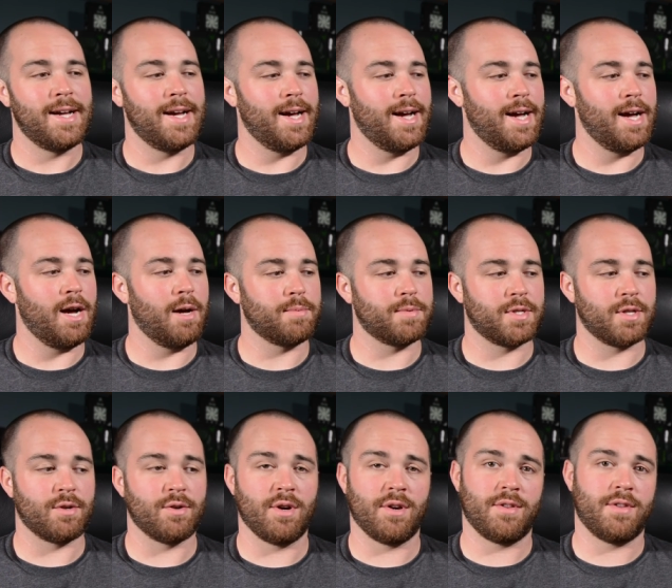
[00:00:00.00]
Uh, helps
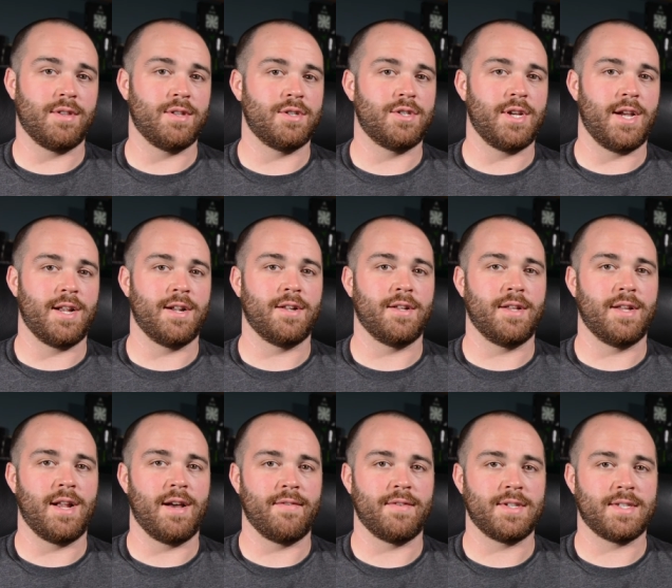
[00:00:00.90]
the growth of the channel,
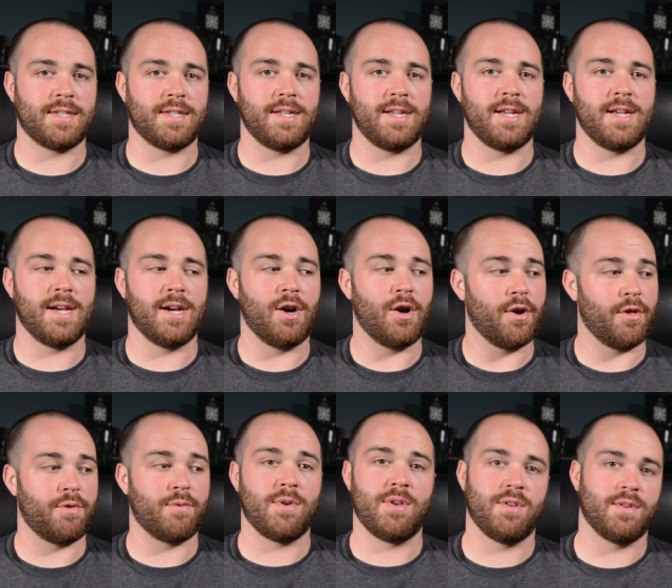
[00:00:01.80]
and obviously uh,
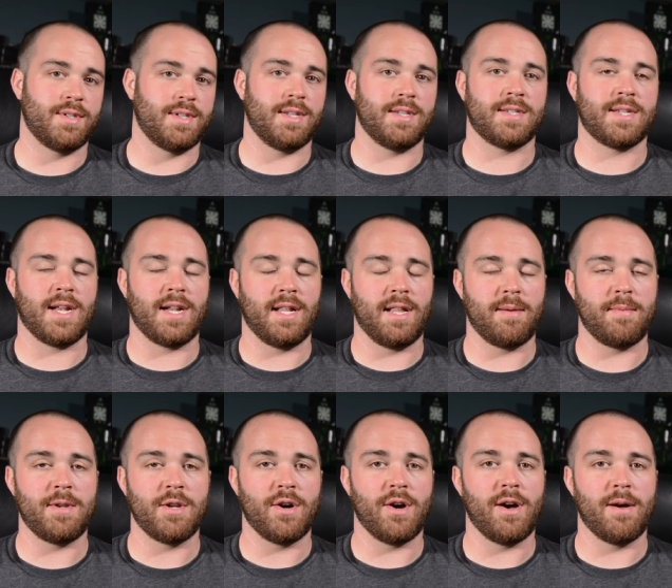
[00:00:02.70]
all three of those things kind of let
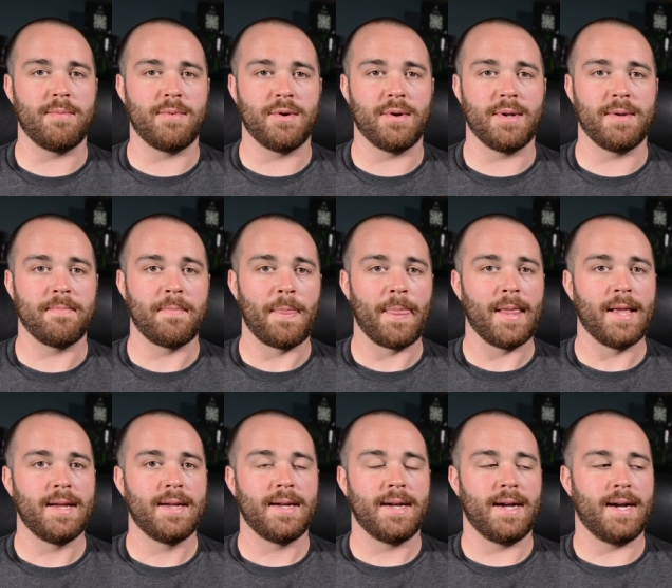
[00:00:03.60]
me know how I'm doing.
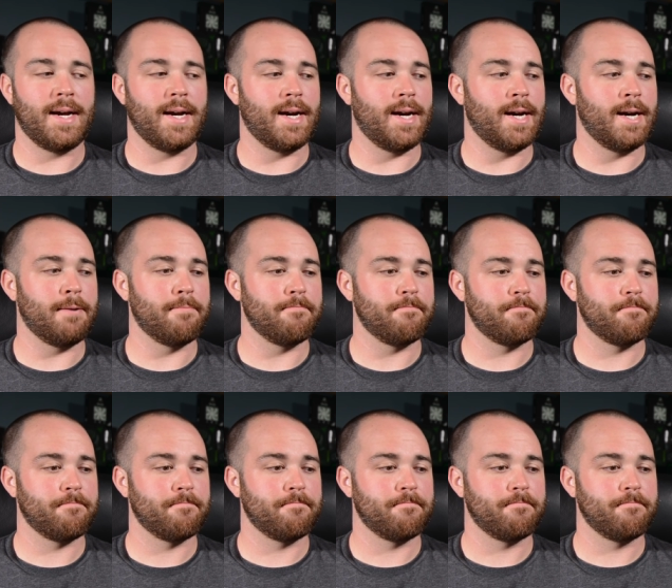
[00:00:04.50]
Um,
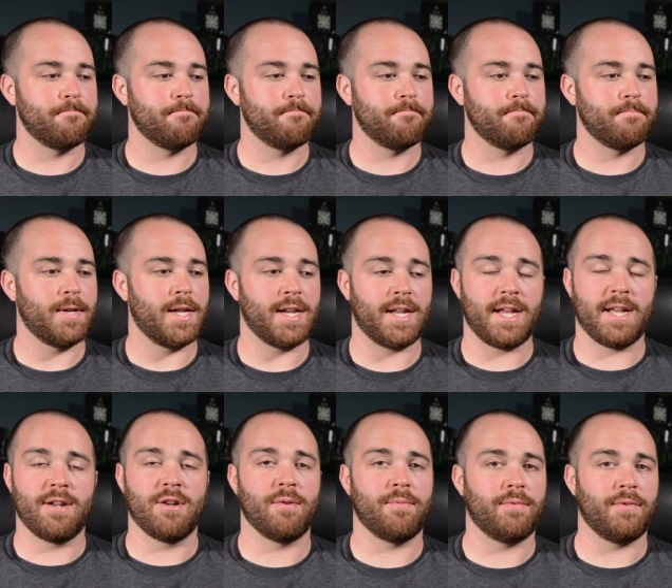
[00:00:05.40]
and
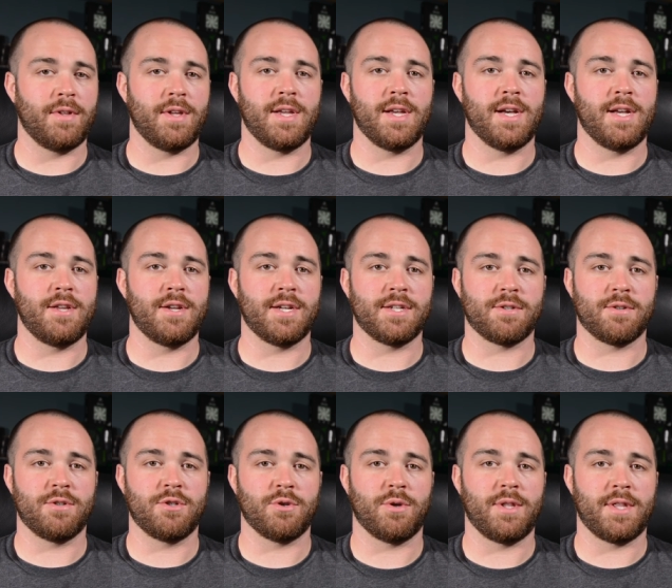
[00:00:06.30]
again, hopefully uh, you guys
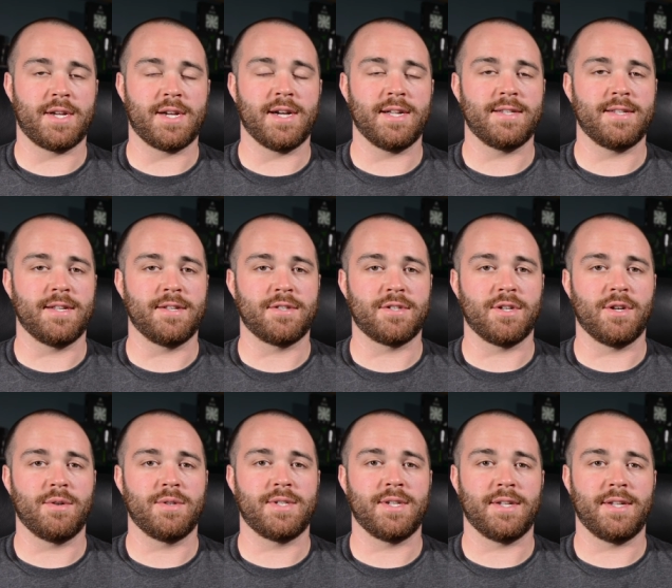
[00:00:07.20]
are enjoying the content.
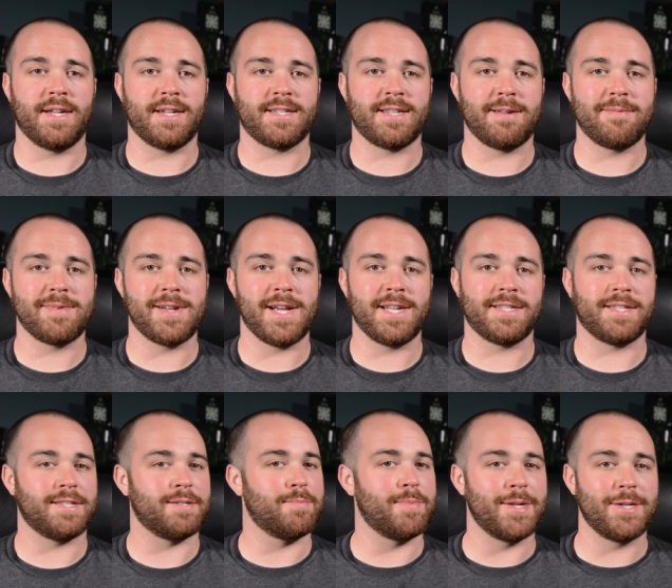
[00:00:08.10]
So until next time, guys,
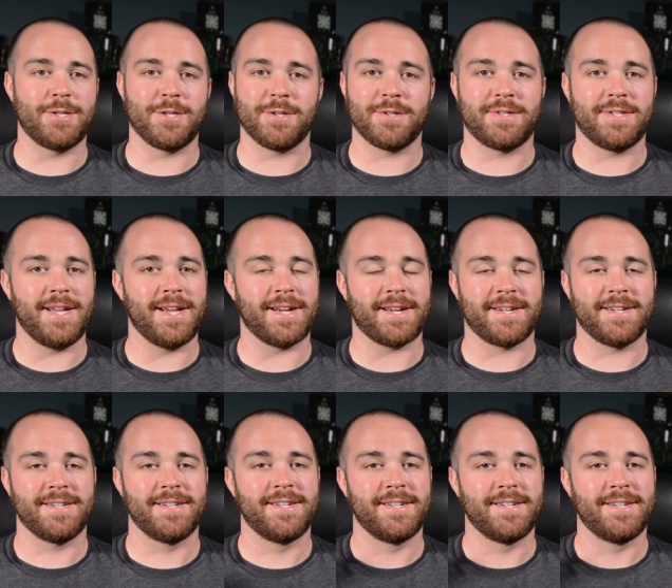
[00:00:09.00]
this has been Joe's Tech.